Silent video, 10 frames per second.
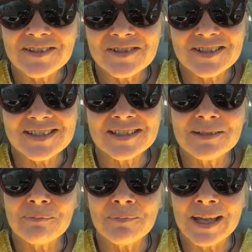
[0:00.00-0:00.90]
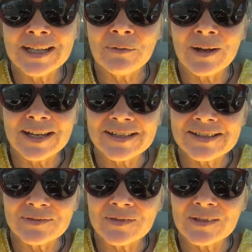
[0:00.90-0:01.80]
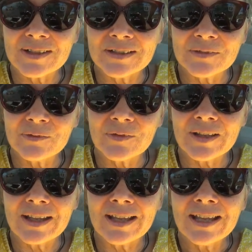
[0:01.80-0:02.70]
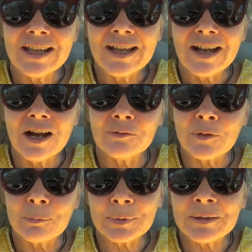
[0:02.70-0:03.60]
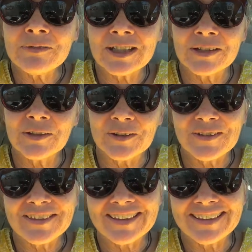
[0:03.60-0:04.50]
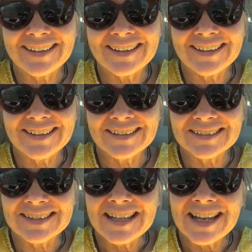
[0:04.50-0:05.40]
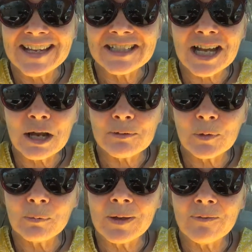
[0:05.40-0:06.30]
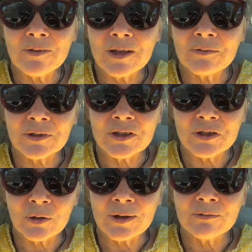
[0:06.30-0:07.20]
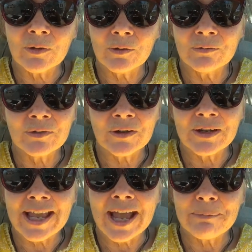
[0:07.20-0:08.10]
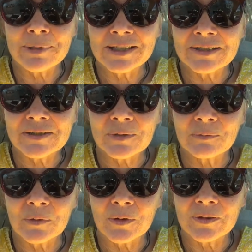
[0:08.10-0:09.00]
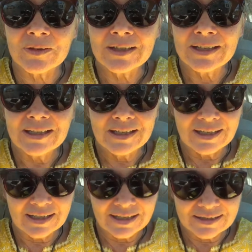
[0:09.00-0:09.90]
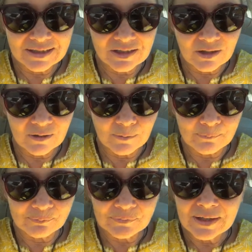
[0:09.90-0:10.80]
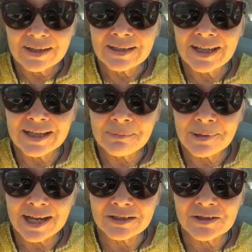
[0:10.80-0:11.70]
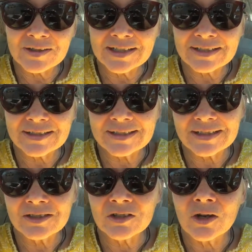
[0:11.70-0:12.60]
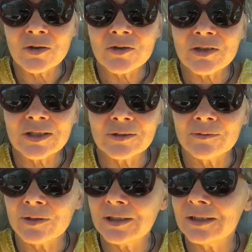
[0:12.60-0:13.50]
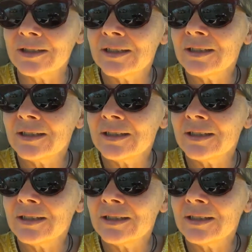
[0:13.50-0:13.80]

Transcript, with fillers: There's just many ways of, of, of uplifting earth. Uh, at times when we feel very joyful, very happy, and so forth. And so getting back to this this notion of a, uh,